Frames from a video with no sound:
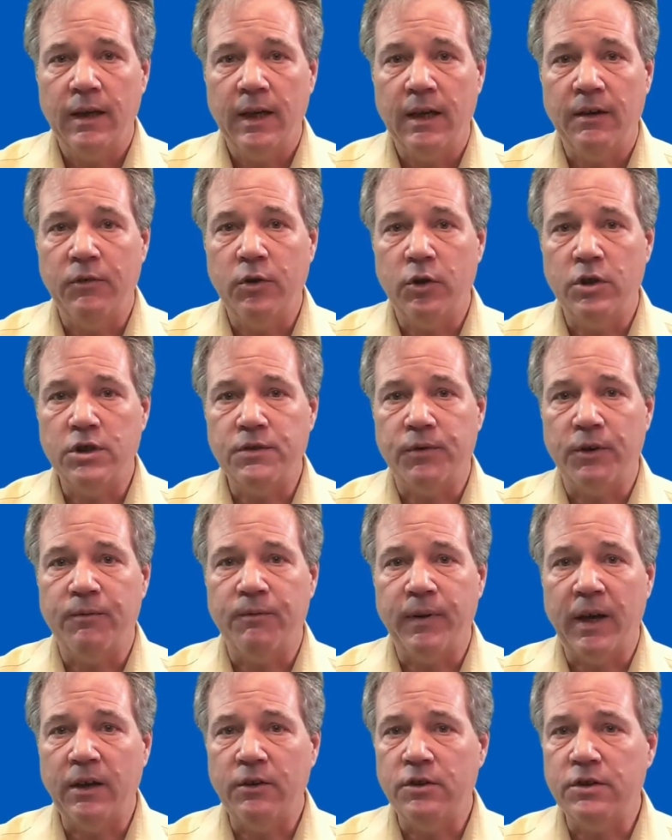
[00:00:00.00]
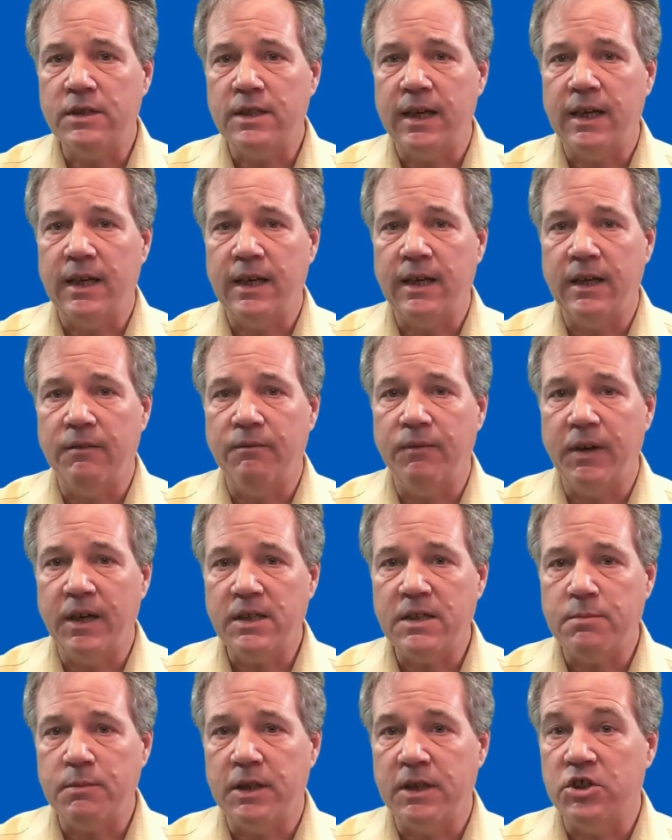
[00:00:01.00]
And of course, for founders, getting
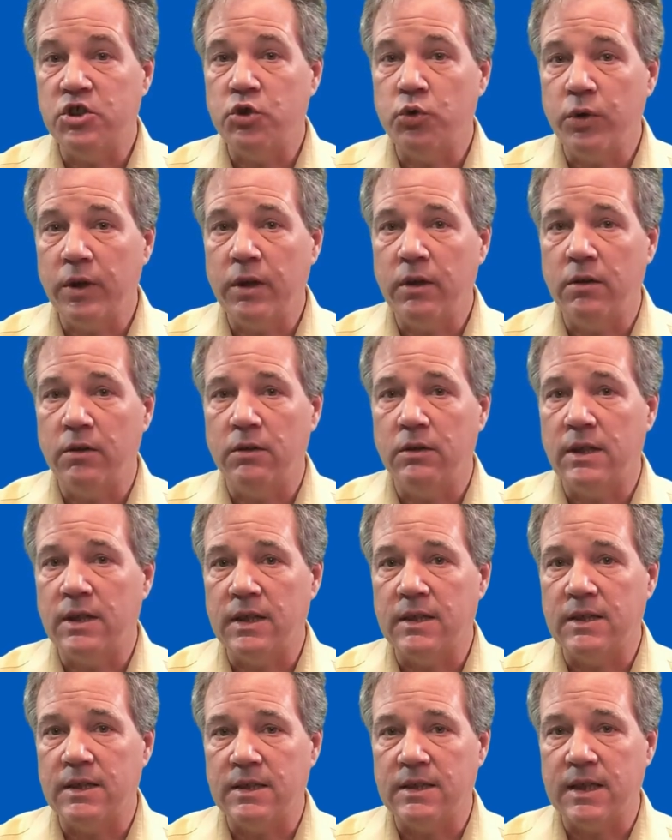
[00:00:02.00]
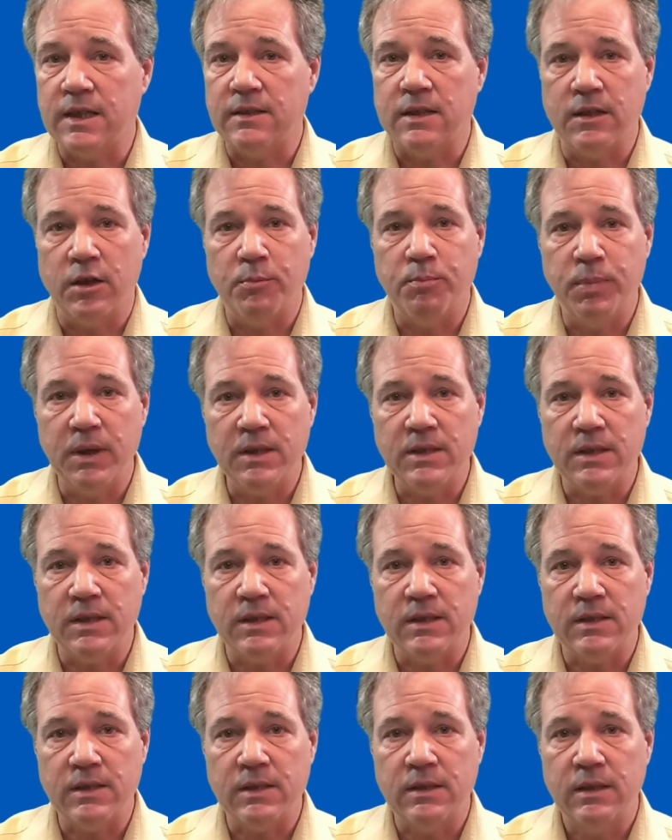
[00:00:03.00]
investment is critical to the success of their
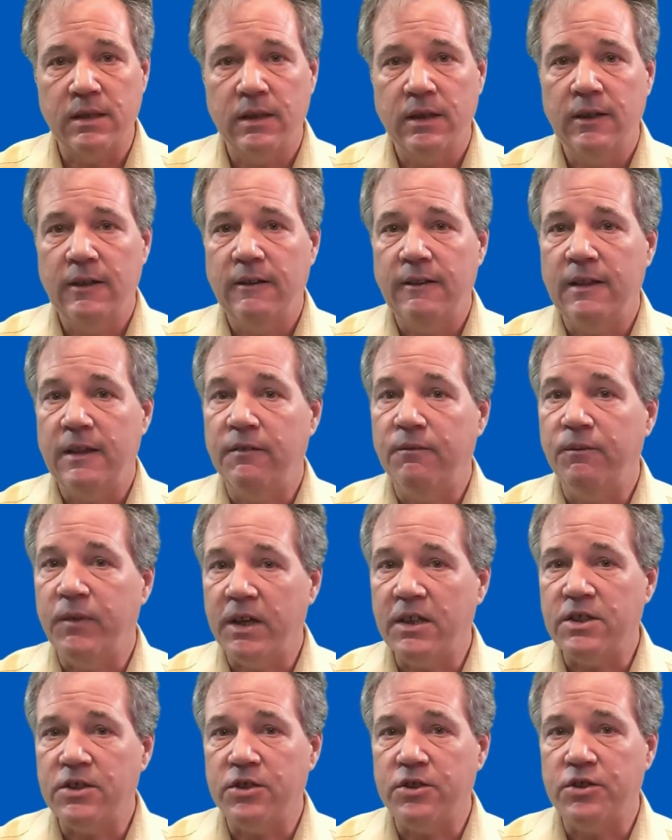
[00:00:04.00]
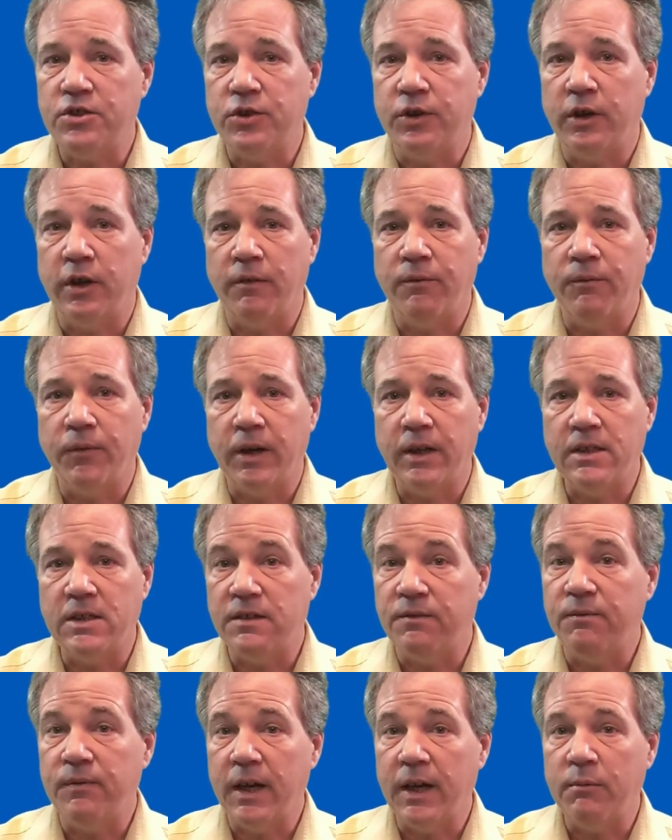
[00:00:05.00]
business. The investors during your friends
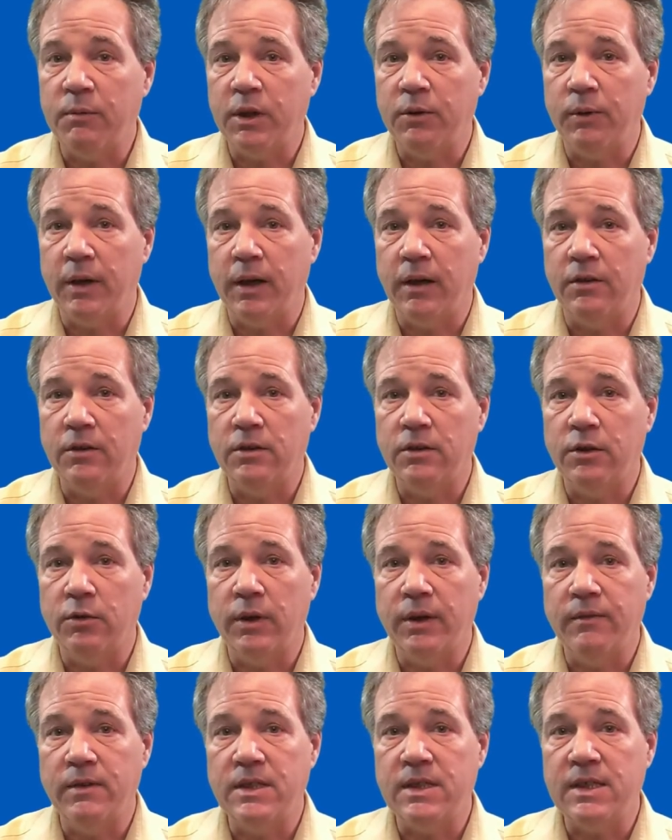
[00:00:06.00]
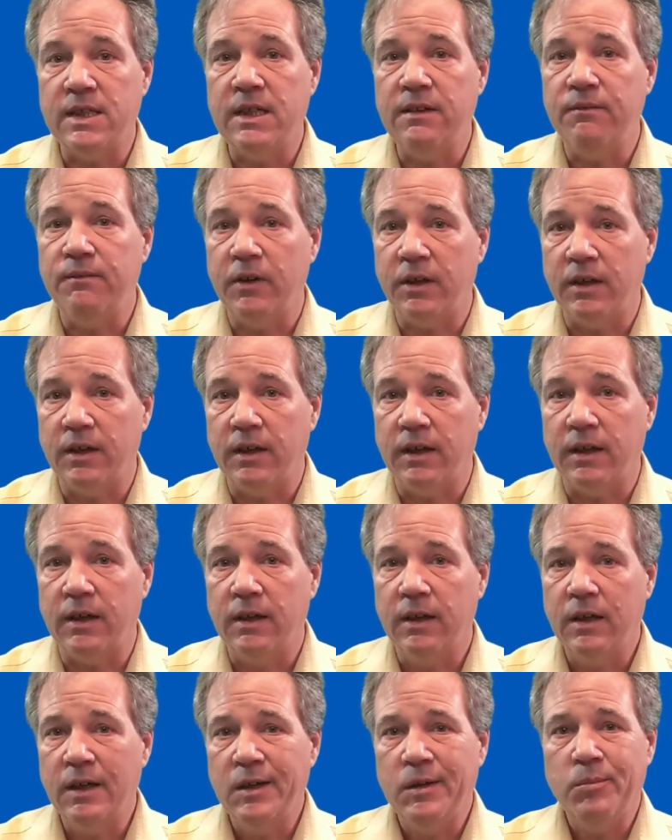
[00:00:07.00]
and family round, or even seed funding,
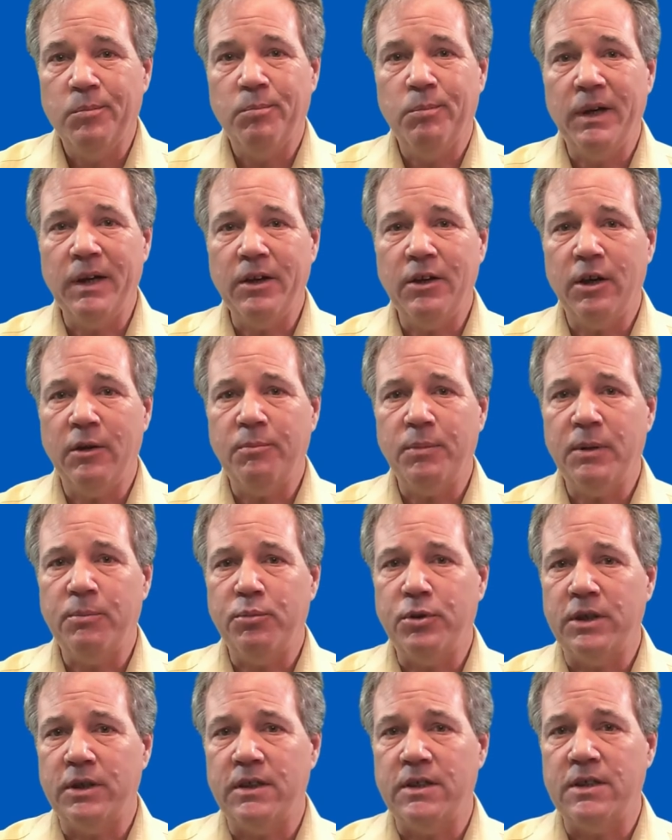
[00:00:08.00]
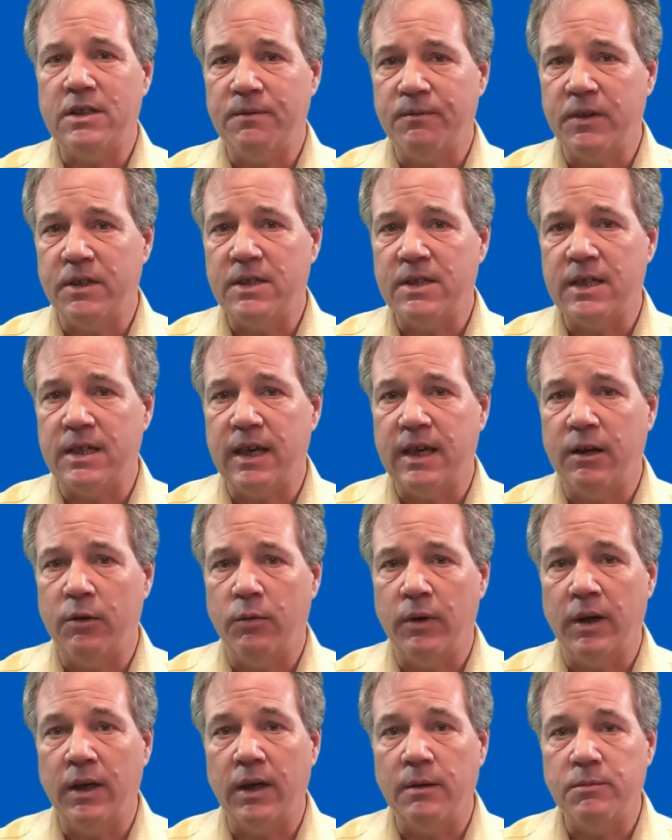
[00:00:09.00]
might not be particularly sophisticated
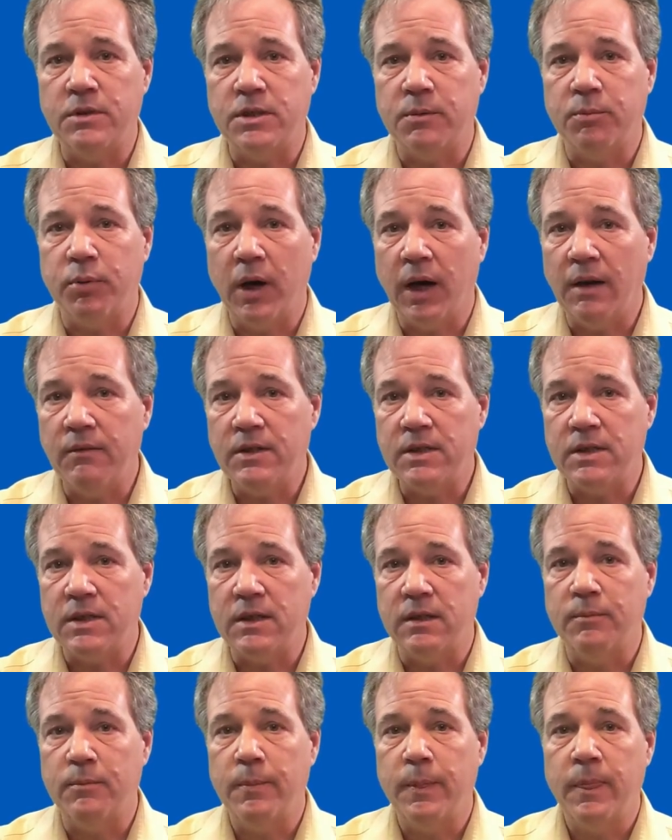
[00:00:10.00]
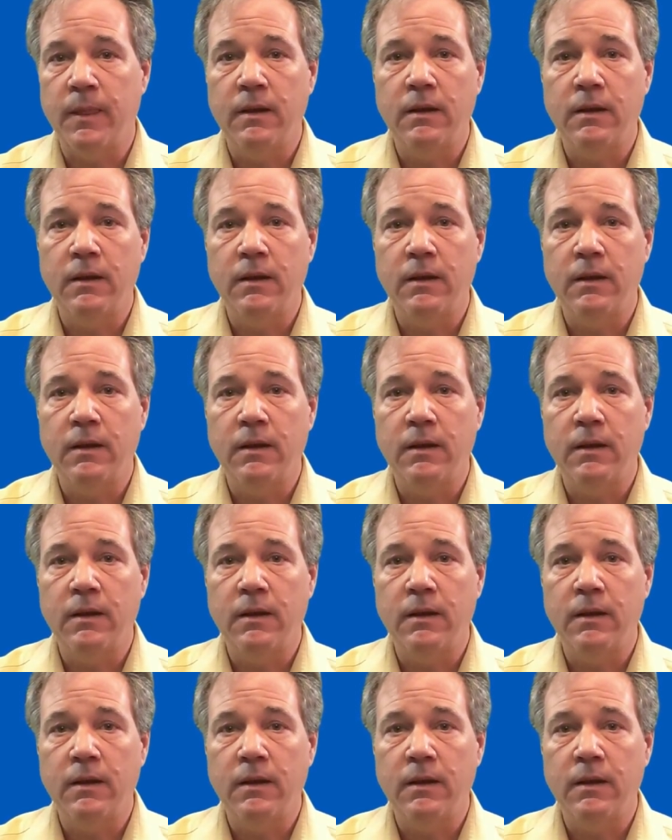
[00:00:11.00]
when it comes to privacy.